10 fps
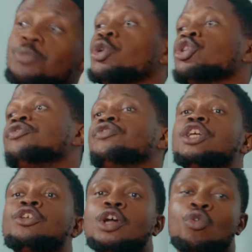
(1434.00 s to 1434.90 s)
Because if it's
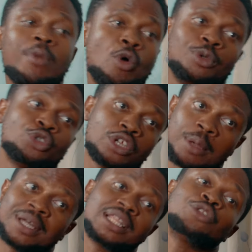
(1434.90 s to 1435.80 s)
another woman, we'll be talking
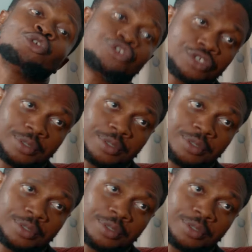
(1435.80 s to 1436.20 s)
about her daughter.